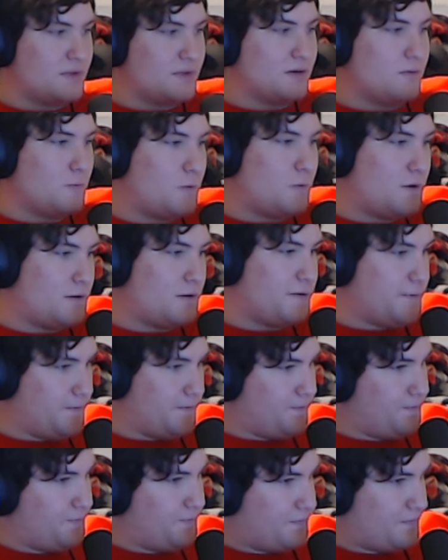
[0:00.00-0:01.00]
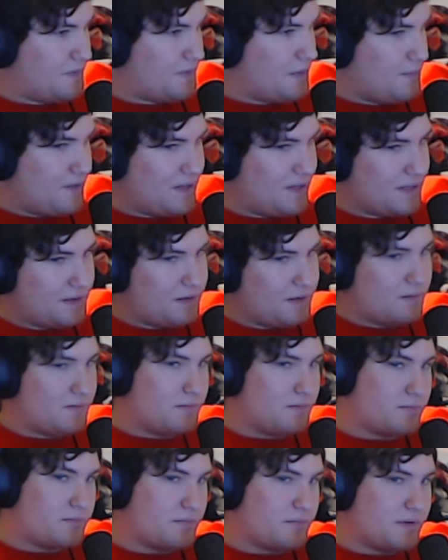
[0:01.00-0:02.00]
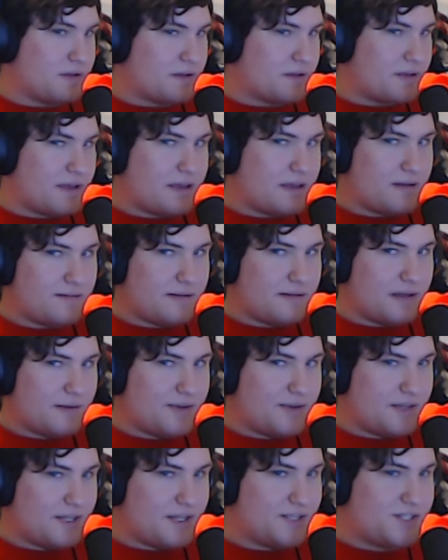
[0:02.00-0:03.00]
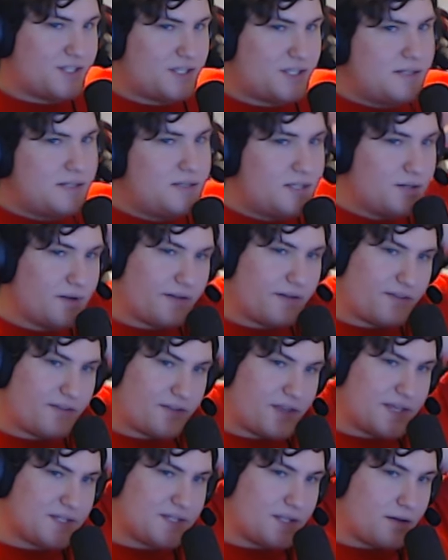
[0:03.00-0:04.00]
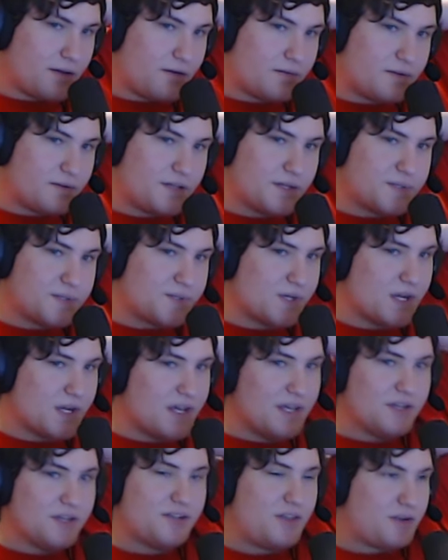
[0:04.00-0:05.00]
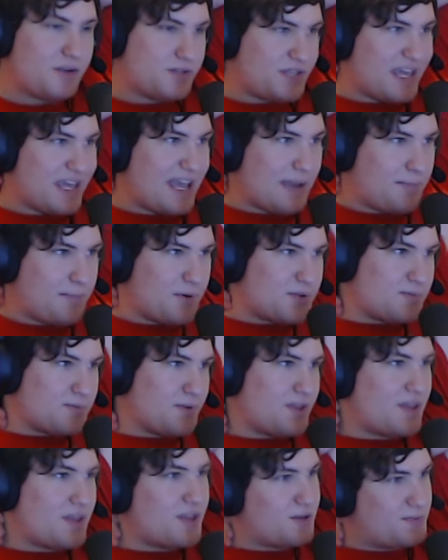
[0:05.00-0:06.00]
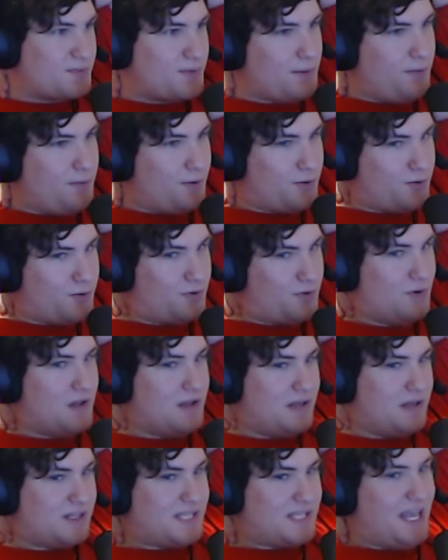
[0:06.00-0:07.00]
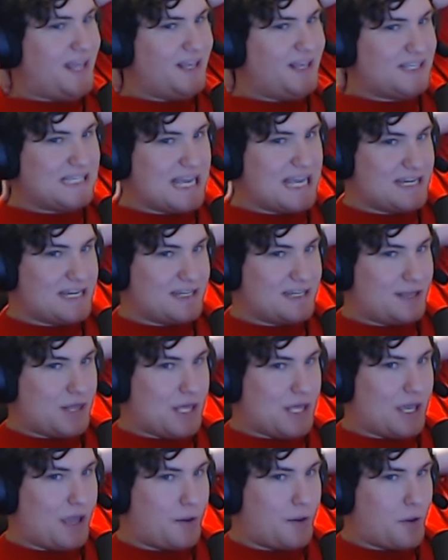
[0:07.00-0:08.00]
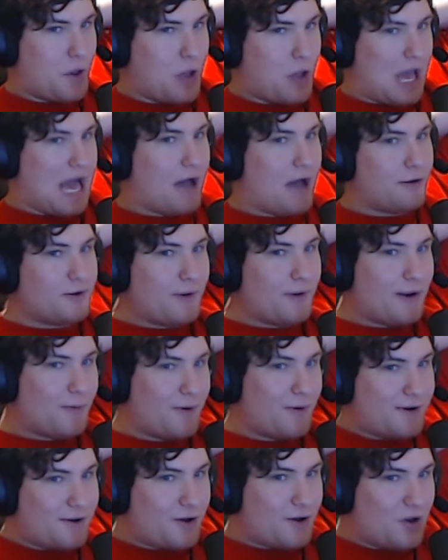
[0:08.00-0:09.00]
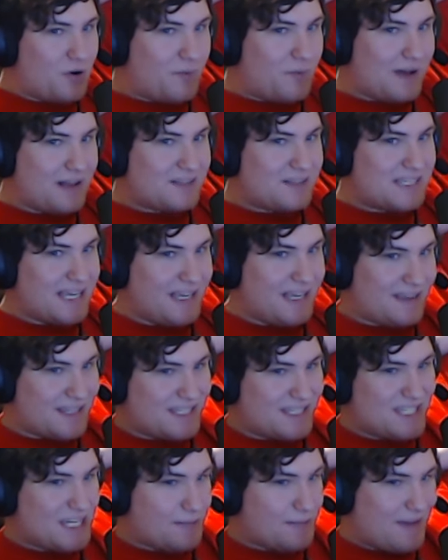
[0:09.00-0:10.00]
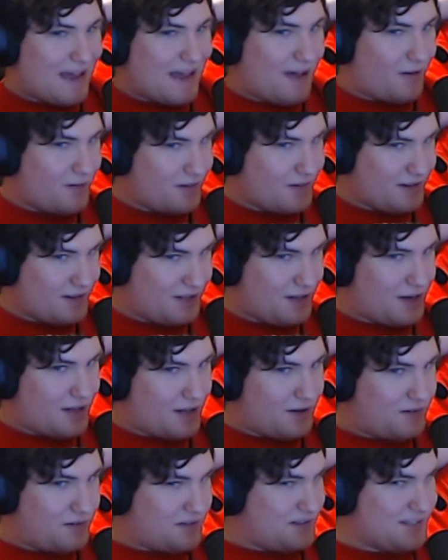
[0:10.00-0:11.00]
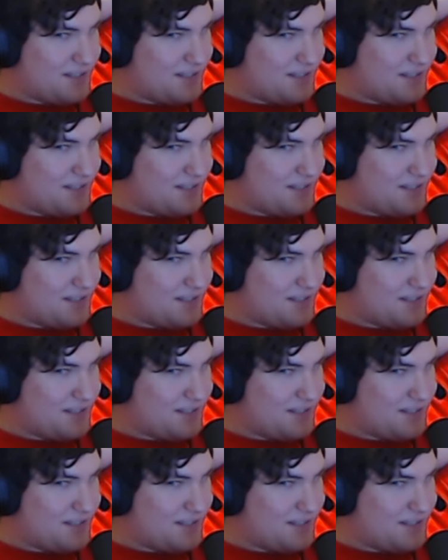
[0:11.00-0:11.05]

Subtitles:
Well, I mean, yeah, I mean it's two different things though, because there's campers, but then there's people who take a second to think, how do I want to go about taking this team out? You know,